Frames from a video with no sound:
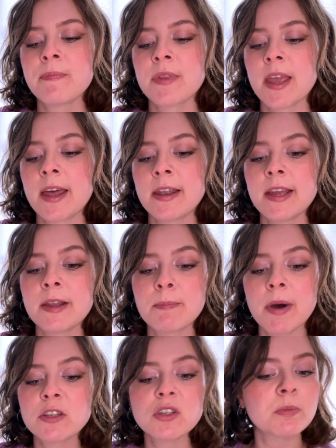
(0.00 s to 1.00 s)
And it
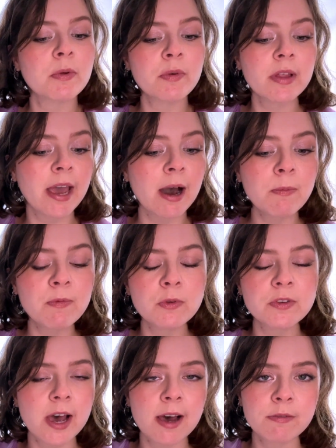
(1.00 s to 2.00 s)
might just be really helpful
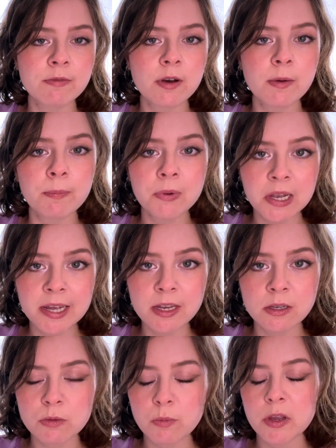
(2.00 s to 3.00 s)
to have a
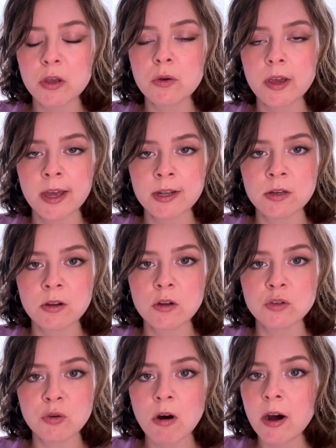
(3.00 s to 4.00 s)
place where you can
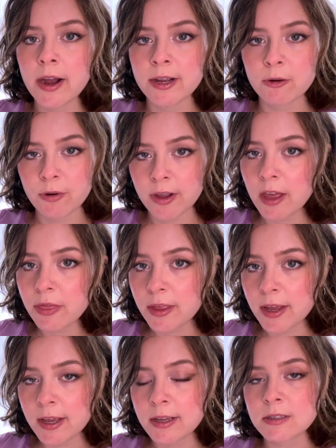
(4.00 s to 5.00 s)
draw and create
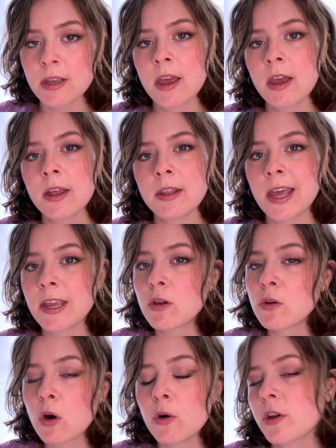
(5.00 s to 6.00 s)
things that you
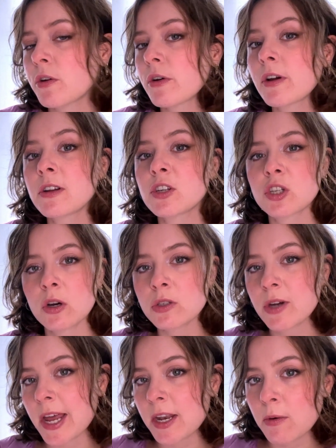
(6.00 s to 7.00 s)
know you're not going to show
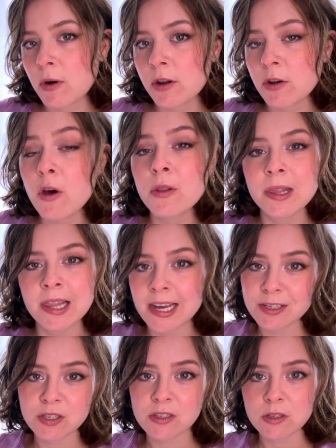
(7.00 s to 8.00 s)
to anyone
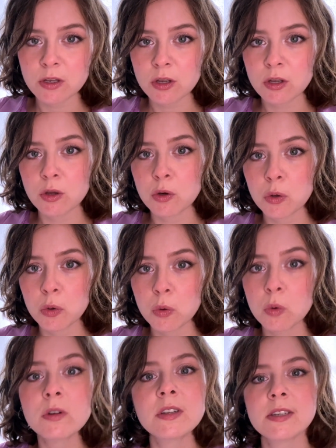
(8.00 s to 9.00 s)
unless
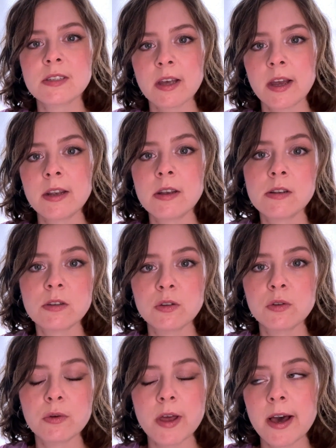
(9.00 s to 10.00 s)
you decide to
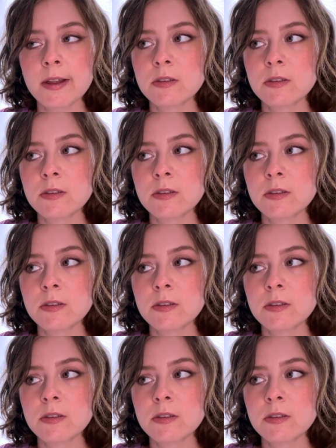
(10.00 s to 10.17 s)
do that.